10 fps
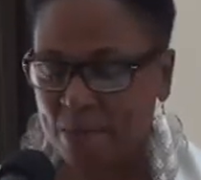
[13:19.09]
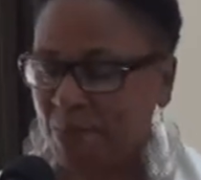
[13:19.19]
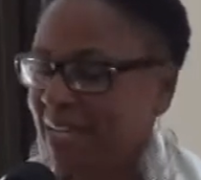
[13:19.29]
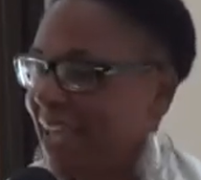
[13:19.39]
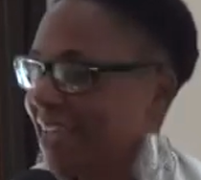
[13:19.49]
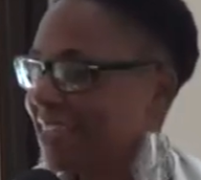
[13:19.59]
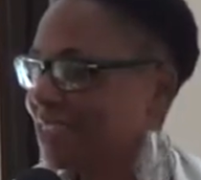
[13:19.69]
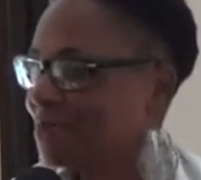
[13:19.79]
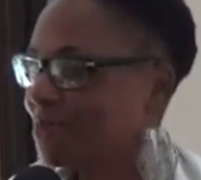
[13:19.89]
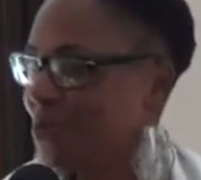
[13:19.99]
black
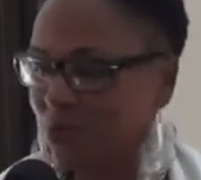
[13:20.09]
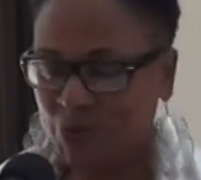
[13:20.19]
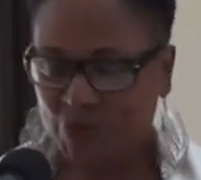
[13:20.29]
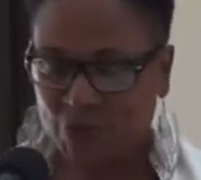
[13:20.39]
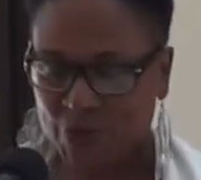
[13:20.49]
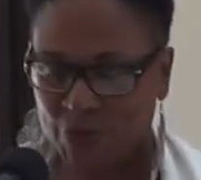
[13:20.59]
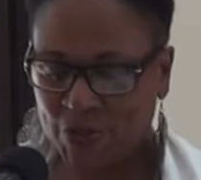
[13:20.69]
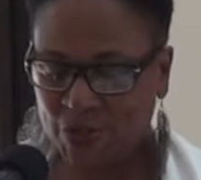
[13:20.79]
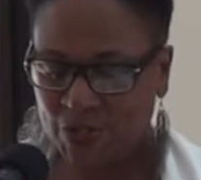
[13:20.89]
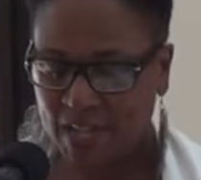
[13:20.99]
is
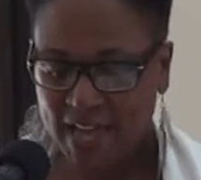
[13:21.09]
beautiful,